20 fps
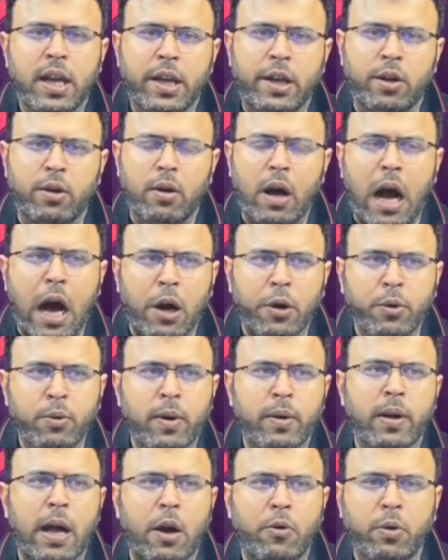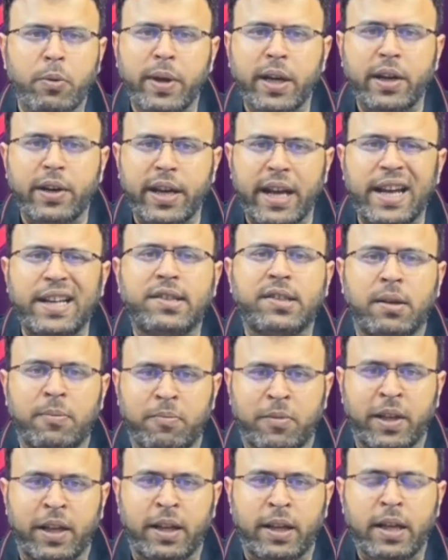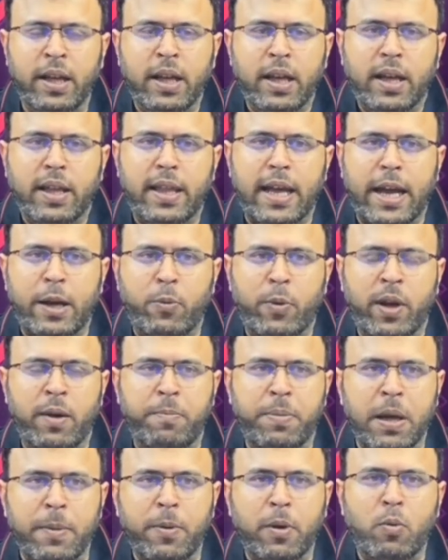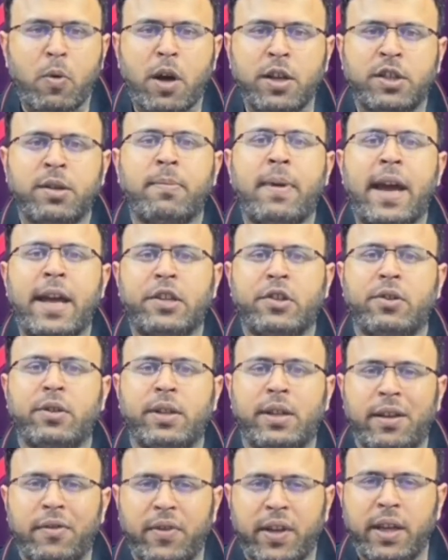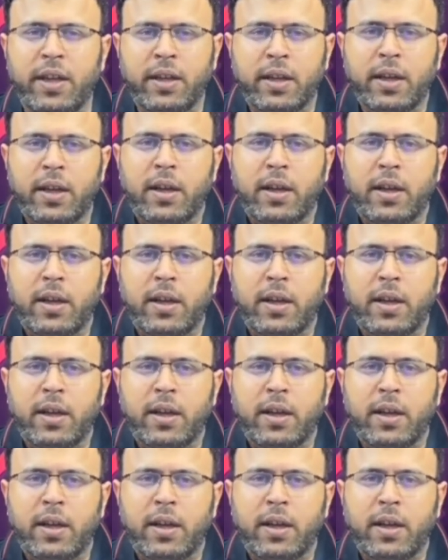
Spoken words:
how do we create something that when people watch a match on TV,